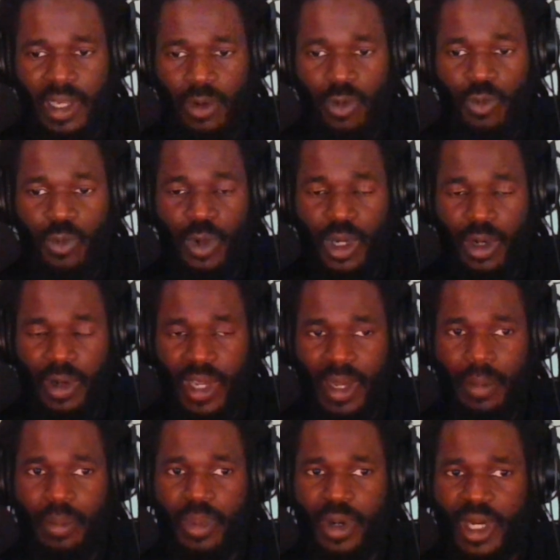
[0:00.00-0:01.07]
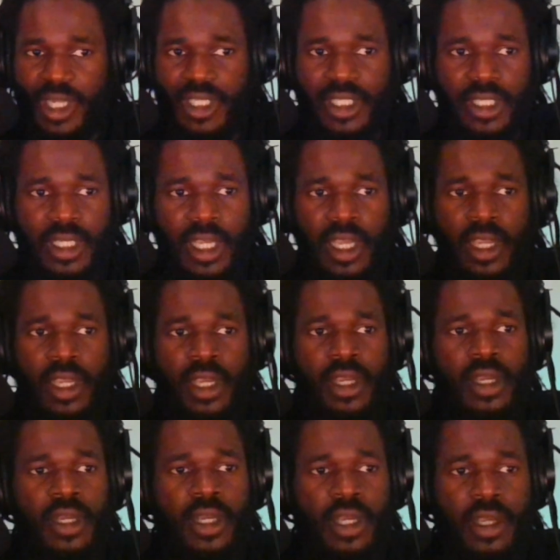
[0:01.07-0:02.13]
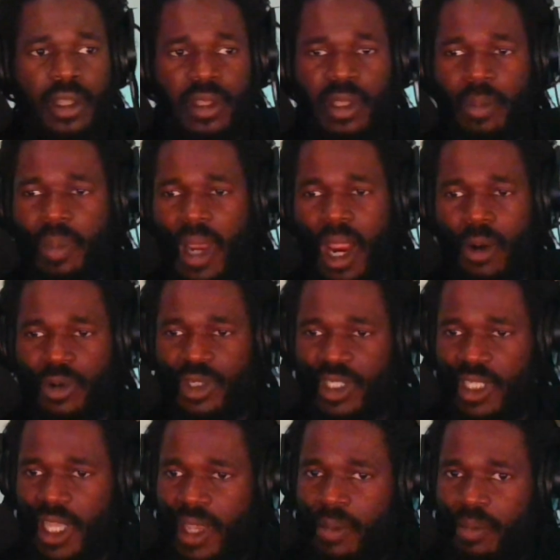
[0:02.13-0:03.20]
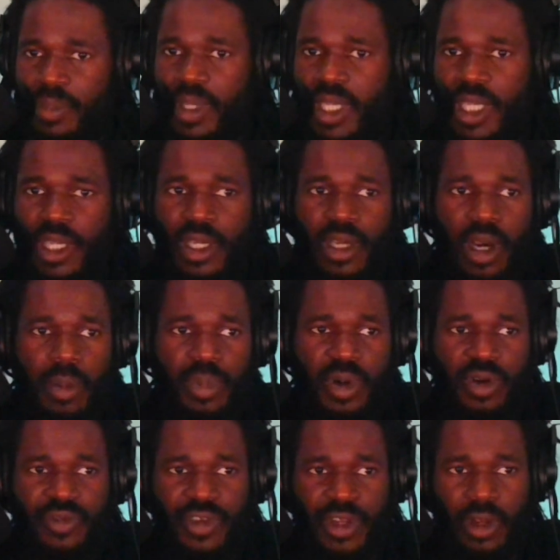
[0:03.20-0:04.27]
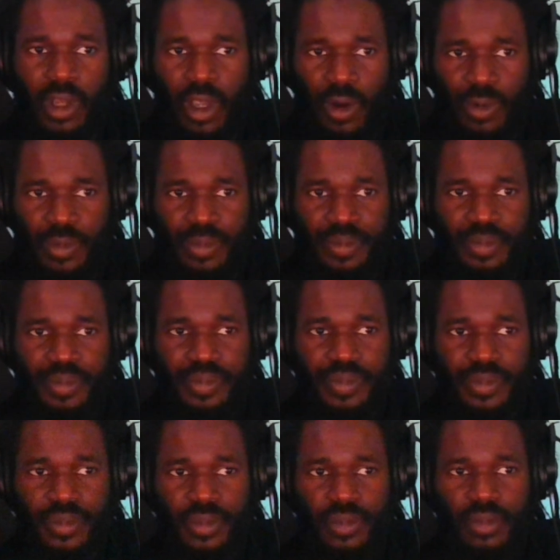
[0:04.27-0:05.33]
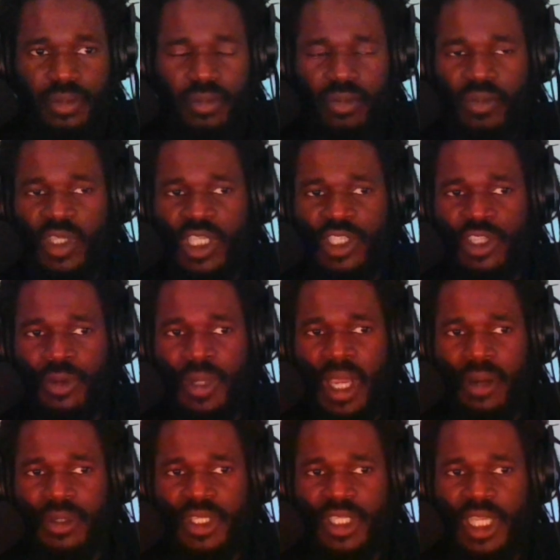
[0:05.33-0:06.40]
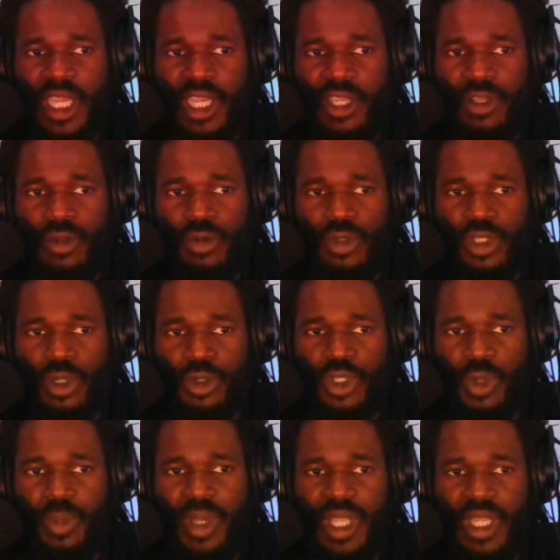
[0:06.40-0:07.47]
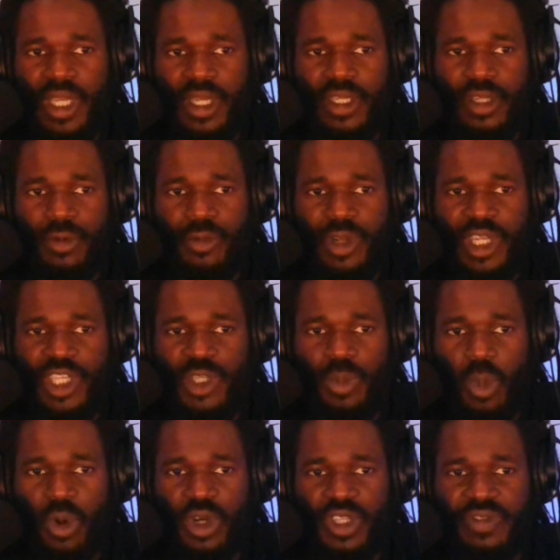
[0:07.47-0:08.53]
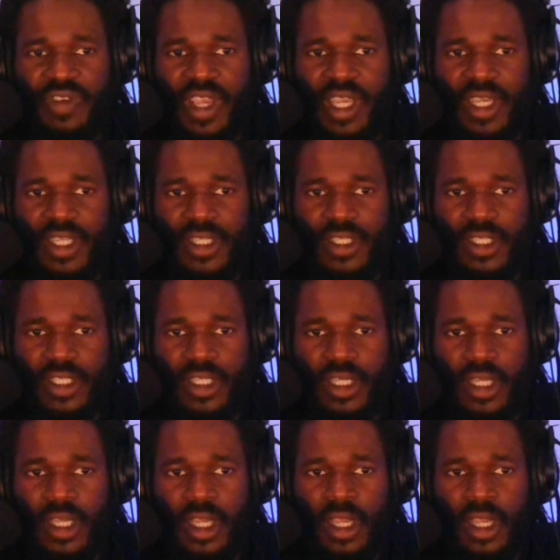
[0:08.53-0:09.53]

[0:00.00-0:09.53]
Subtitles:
that will impress the powers that be approving your loan. So now it's saying use social media to reach sports fans.